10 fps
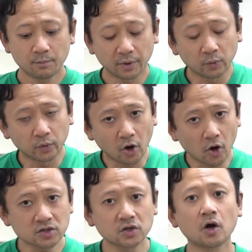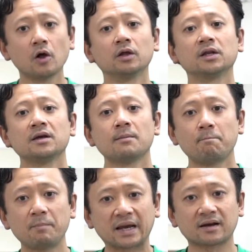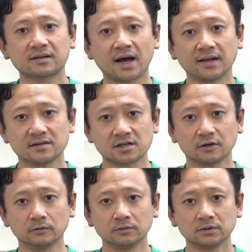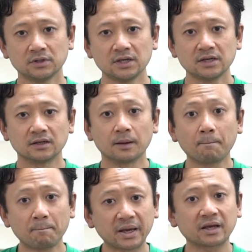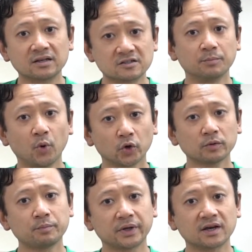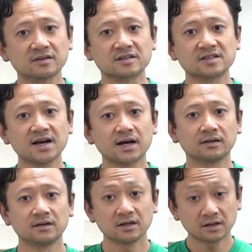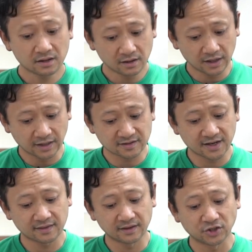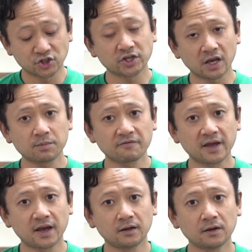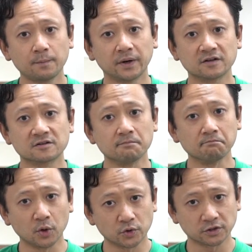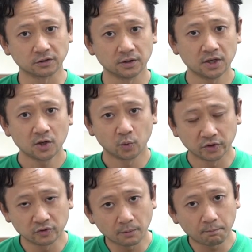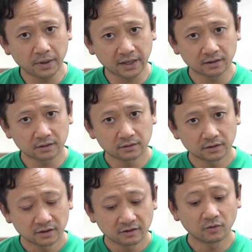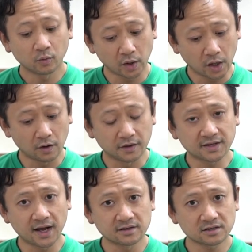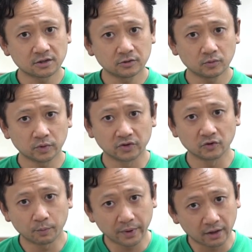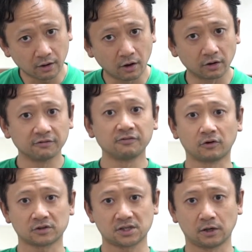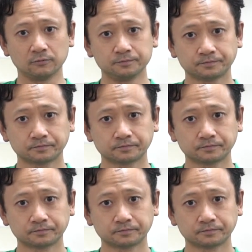But we also call it big tan sao. Now big is important because it's not the shape of the hand, but it's the motion. We do the big on the tan sao, we do big on the Fook sao.